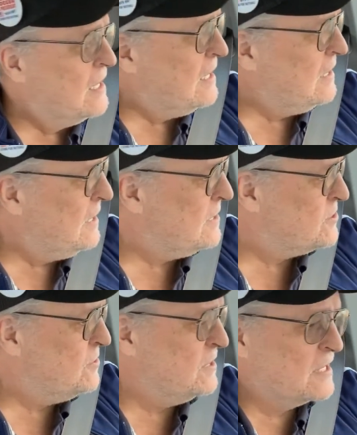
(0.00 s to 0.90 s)
he let
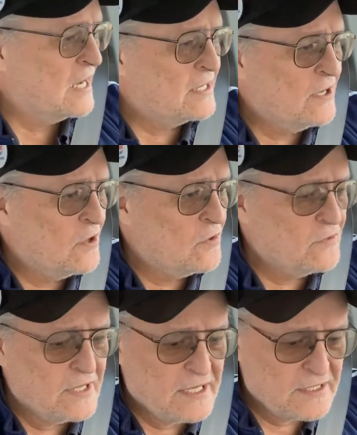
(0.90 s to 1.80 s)
Judy and I know
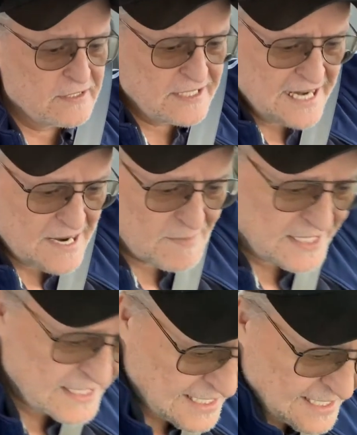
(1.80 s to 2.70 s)
that
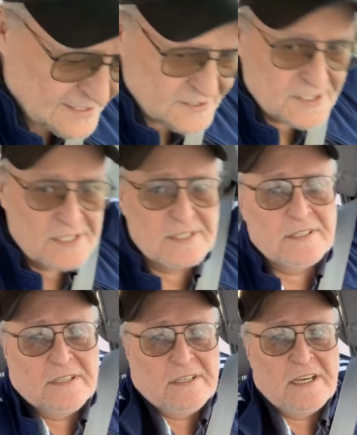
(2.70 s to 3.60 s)
Tammy
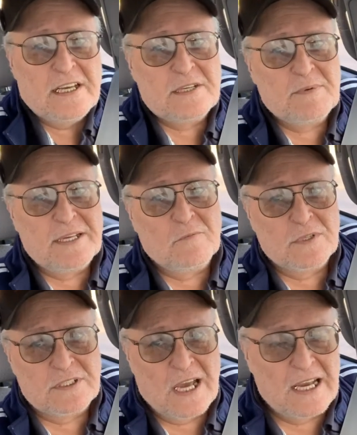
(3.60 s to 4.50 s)

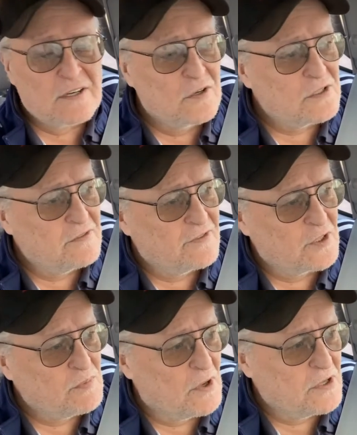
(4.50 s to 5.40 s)
was diagnosed the
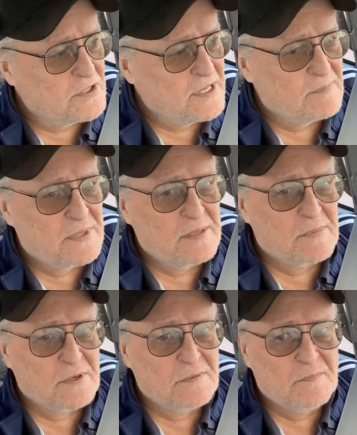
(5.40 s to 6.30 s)
first part of
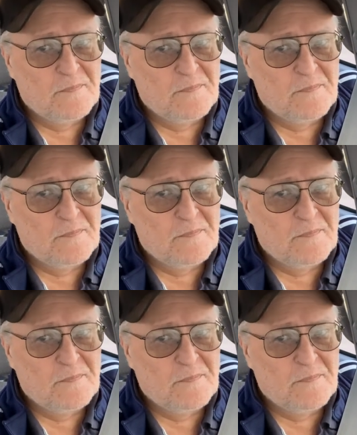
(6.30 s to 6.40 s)
September,